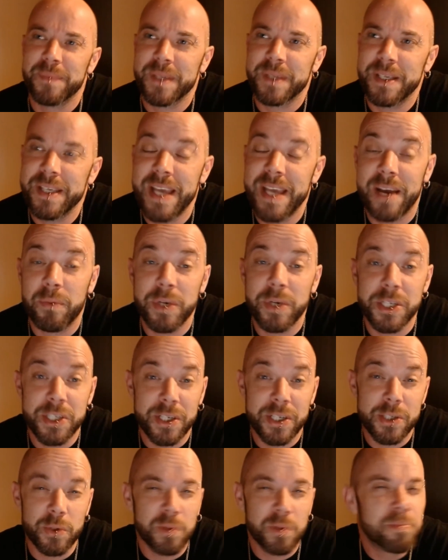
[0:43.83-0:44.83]
Which I
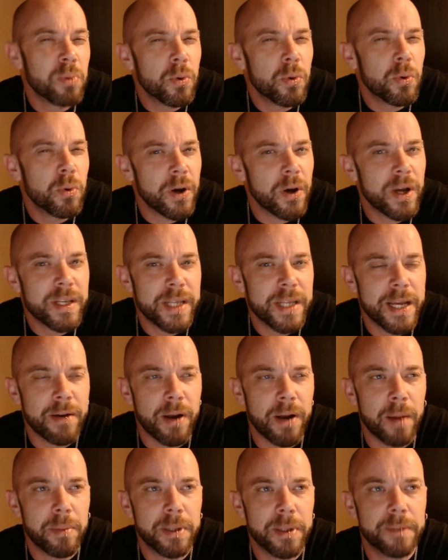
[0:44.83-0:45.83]
sort of brought the idea
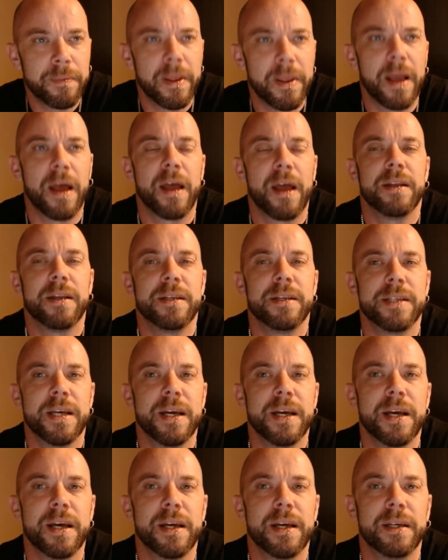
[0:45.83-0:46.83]
up, and
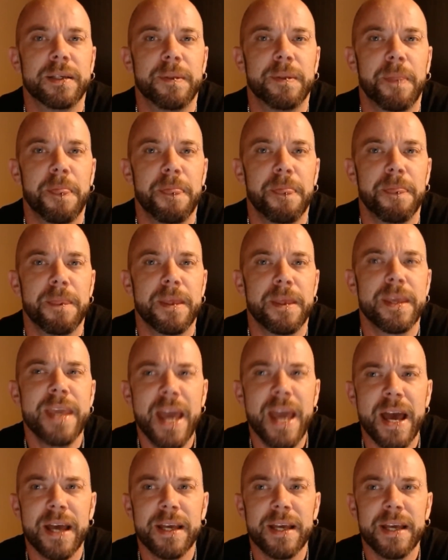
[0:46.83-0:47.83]
I
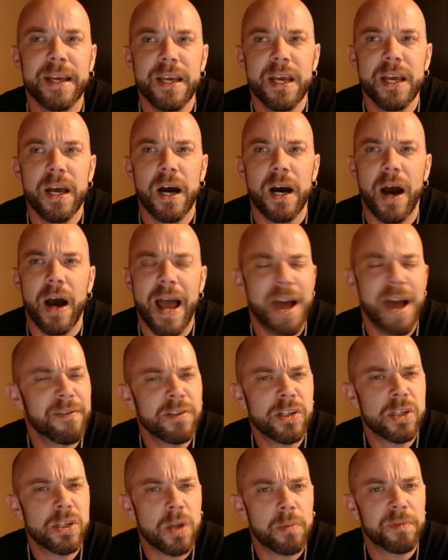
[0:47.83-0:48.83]

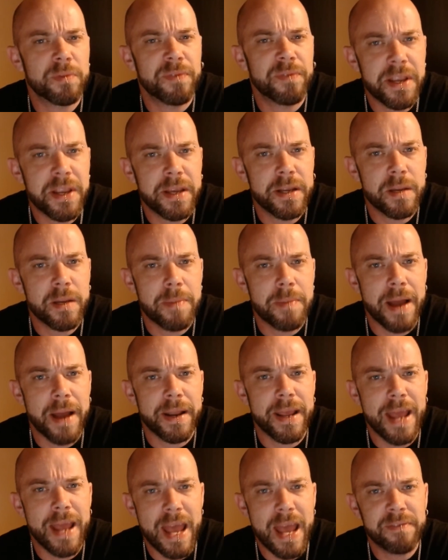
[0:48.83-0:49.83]
haven't stopped thinking about
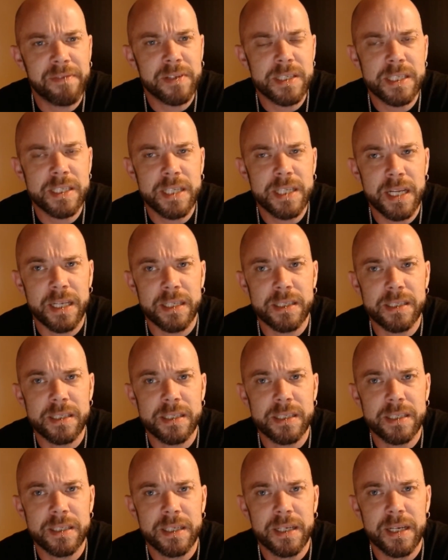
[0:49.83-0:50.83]
it ever
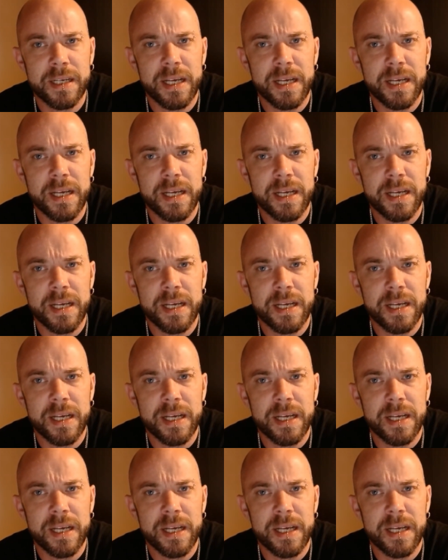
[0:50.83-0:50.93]
since.